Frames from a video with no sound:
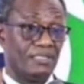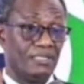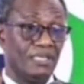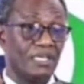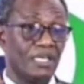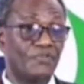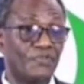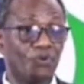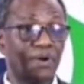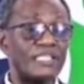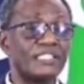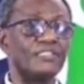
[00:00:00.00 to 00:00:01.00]
If you
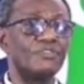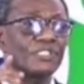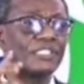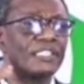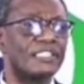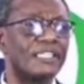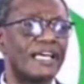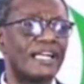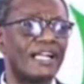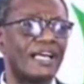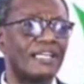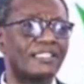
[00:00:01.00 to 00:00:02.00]
question, you sit in the
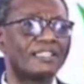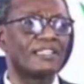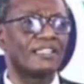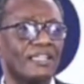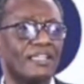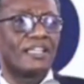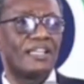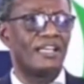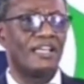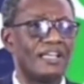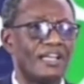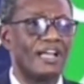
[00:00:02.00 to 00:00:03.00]
class.
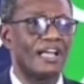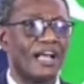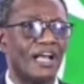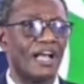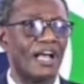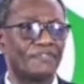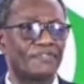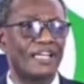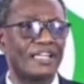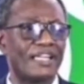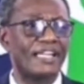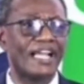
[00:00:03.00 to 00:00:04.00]

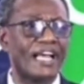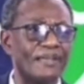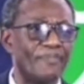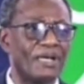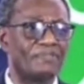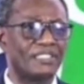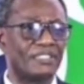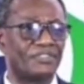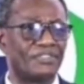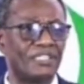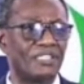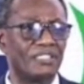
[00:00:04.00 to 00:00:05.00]
After the nine months
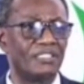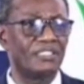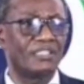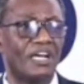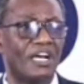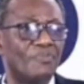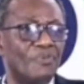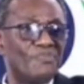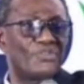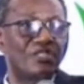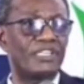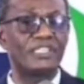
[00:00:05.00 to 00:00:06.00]
training, I'll be
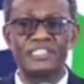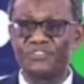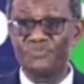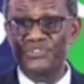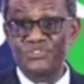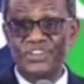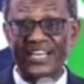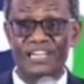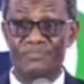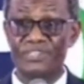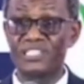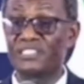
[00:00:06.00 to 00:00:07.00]
posted here. You'll be doing your
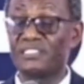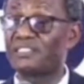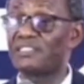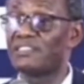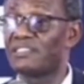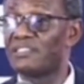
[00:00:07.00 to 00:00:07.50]
calculations.